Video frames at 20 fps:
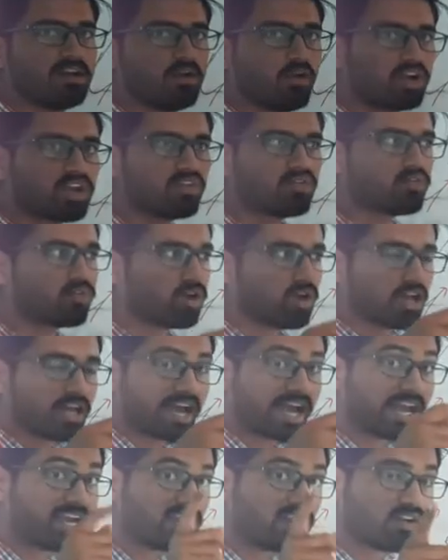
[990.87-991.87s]
okay,
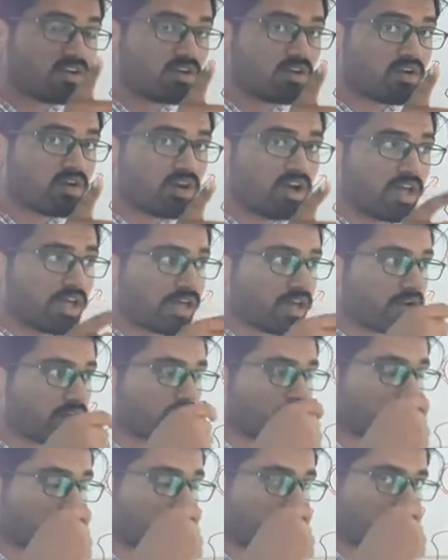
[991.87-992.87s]
and
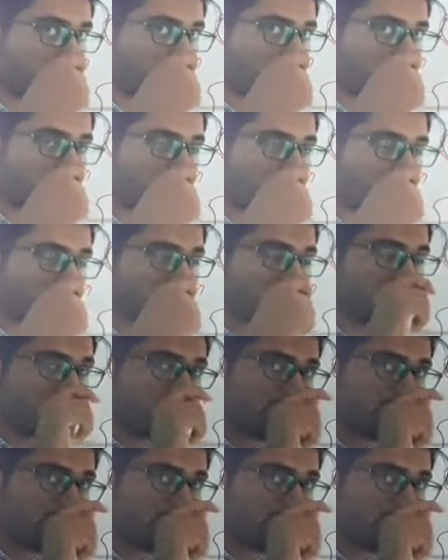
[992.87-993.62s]
there